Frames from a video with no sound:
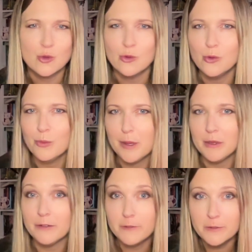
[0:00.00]
to
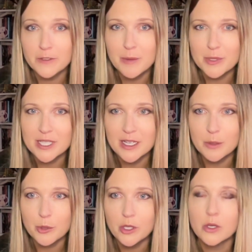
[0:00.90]
maybe 50% of
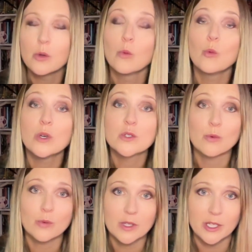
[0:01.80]
the book was
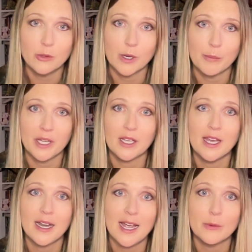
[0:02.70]
really gripping
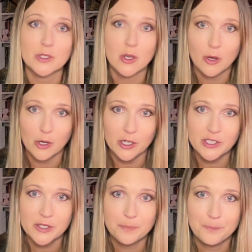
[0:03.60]
and I was
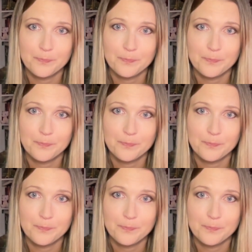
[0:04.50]
hooked.